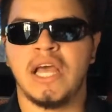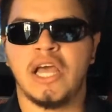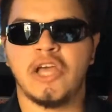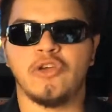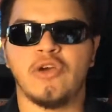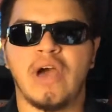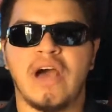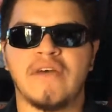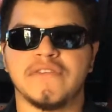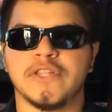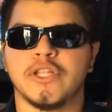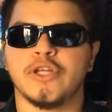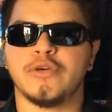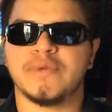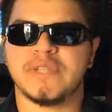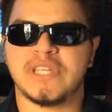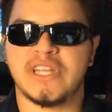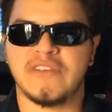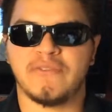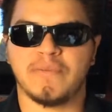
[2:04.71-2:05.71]
You have a little
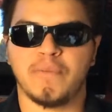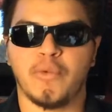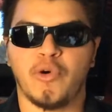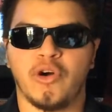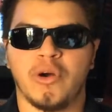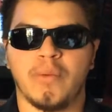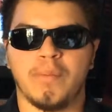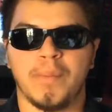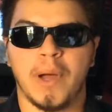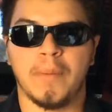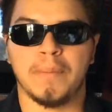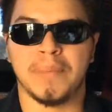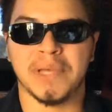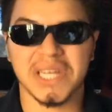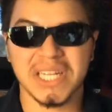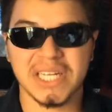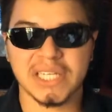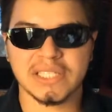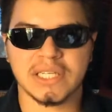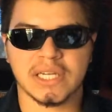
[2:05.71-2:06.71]
bit different more
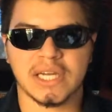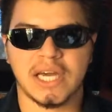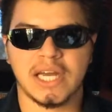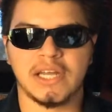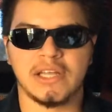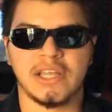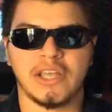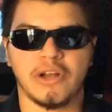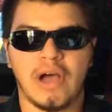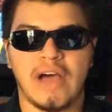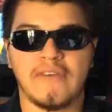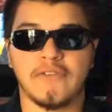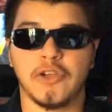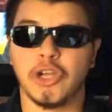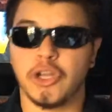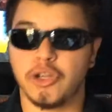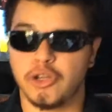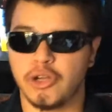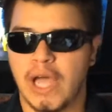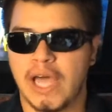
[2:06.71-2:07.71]
abilities to kind of have
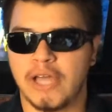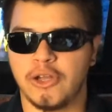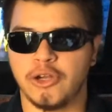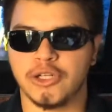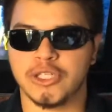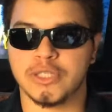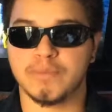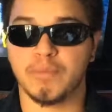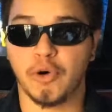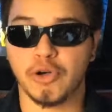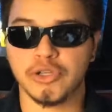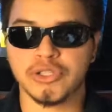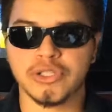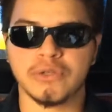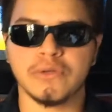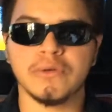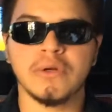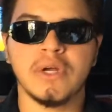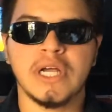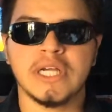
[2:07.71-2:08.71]
at your
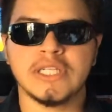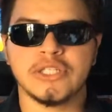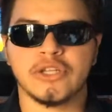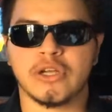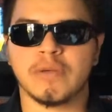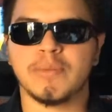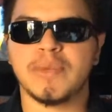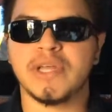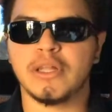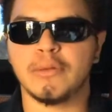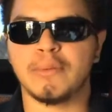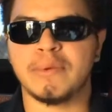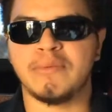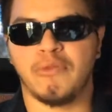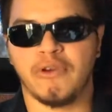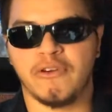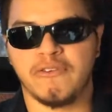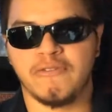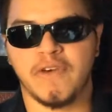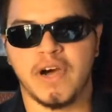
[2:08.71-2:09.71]
disposal, so it can be a little bit
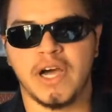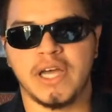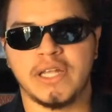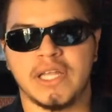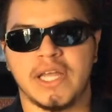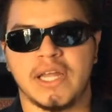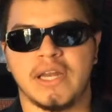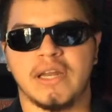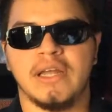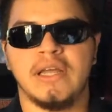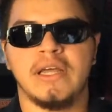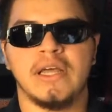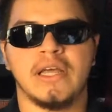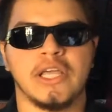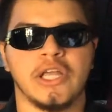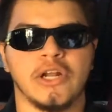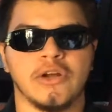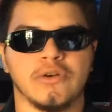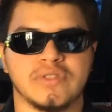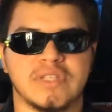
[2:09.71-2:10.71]
more fun than
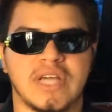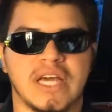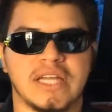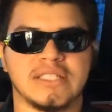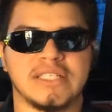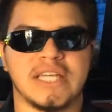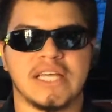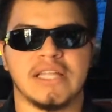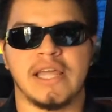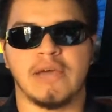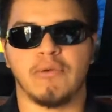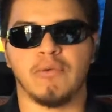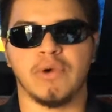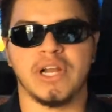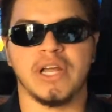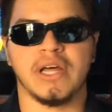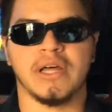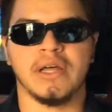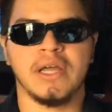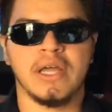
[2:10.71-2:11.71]
it's kind of say like one
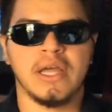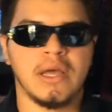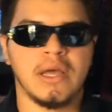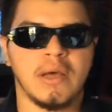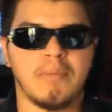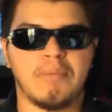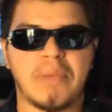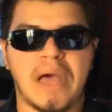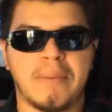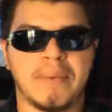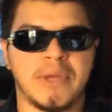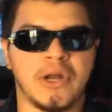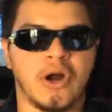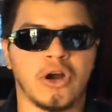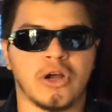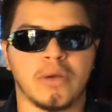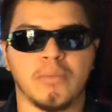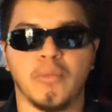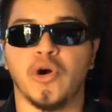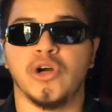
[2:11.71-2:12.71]
of Batman
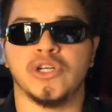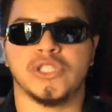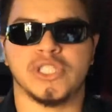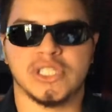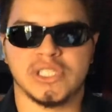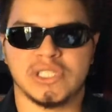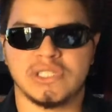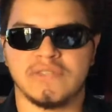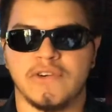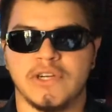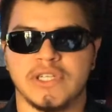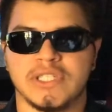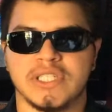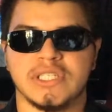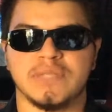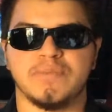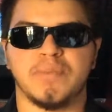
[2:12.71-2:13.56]
Arkham Origins, for instance.